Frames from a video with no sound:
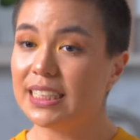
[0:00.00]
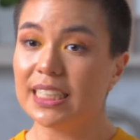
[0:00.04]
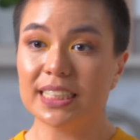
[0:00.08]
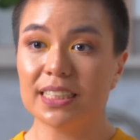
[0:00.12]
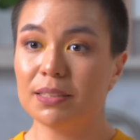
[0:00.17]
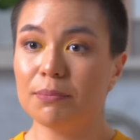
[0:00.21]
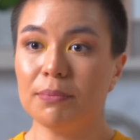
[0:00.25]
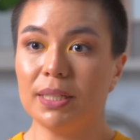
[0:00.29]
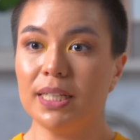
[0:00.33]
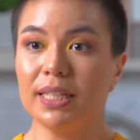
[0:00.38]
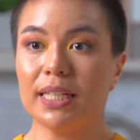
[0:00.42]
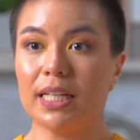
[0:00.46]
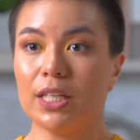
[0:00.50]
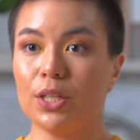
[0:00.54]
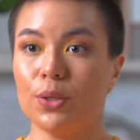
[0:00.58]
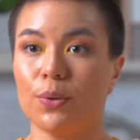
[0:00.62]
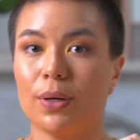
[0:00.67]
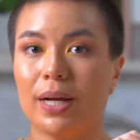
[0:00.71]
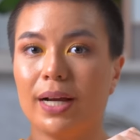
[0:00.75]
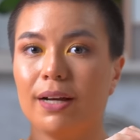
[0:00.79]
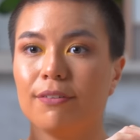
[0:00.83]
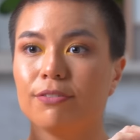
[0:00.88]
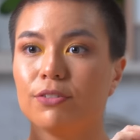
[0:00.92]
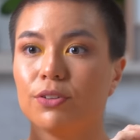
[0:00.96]
doesn't mean that you
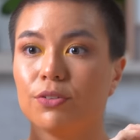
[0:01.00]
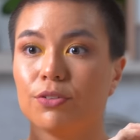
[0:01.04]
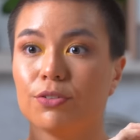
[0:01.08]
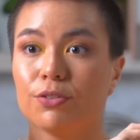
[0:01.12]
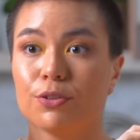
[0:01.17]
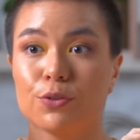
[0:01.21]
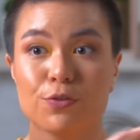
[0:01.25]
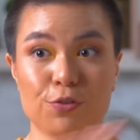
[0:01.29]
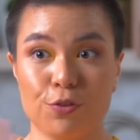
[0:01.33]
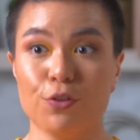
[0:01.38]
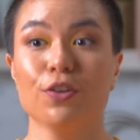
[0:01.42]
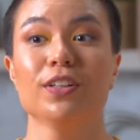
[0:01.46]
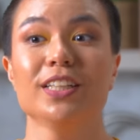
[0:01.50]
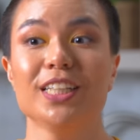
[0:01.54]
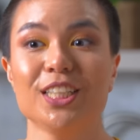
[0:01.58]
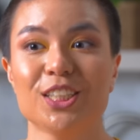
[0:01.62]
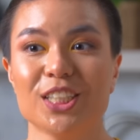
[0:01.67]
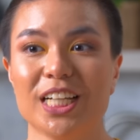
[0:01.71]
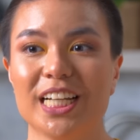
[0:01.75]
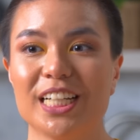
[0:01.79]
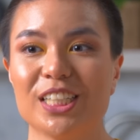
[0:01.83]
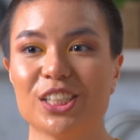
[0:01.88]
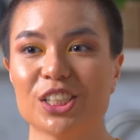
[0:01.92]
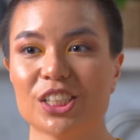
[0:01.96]
have to fully
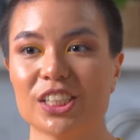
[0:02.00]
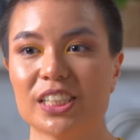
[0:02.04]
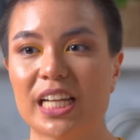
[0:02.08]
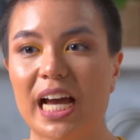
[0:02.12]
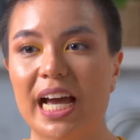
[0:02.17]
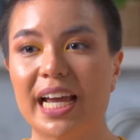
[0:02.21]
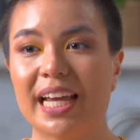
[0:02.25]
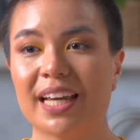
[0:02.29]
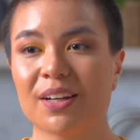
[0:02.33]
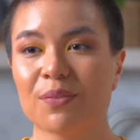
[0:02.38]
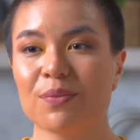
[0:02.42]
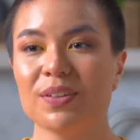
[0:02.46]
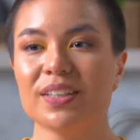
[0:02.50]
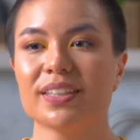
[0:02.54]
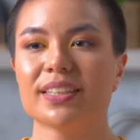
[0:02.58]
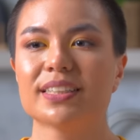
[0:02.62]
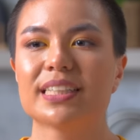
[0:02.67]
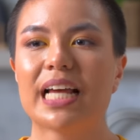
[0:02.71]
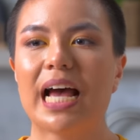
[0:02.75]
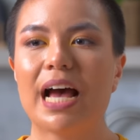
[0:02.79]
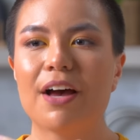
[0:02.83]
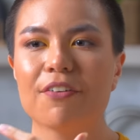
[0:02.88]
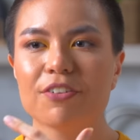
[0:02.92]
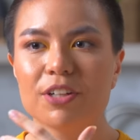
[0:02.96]
change your diet, we
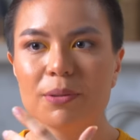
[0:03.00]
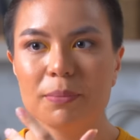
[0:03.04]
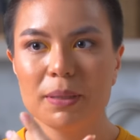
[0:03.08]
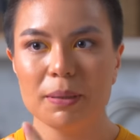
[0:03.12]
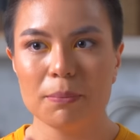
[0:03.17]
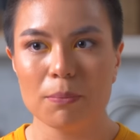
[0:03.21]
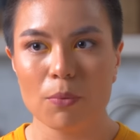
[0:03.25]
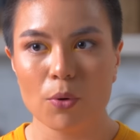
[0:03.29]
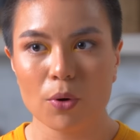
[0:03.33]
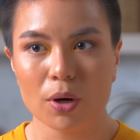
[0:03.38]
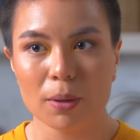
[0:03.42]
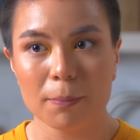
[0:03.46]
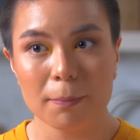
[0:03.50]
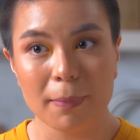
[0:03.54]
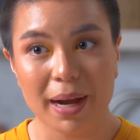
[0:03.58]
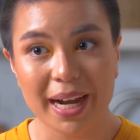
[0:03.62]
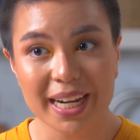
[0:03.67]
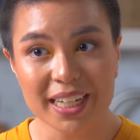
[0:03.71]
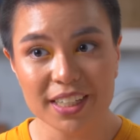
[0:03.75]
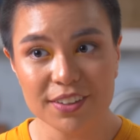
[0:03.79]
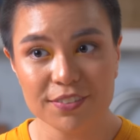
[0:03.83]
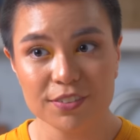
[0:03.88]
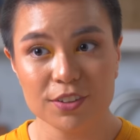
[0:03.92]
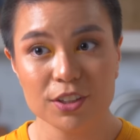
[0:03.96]
just have to be more
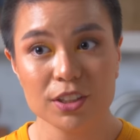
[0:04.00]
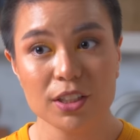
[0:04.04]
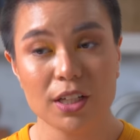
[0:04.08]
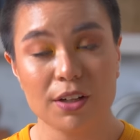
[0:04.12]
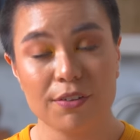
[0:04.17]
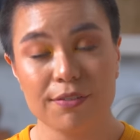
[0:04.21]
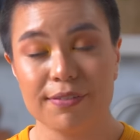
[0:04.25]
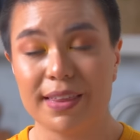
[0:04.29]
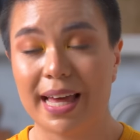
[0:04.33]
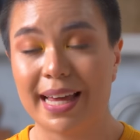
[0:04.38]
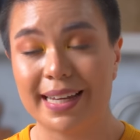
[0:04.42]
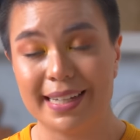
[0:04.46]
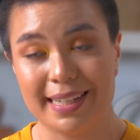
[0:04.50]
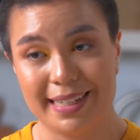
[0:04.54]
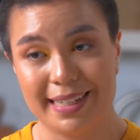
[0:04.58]
mindful of that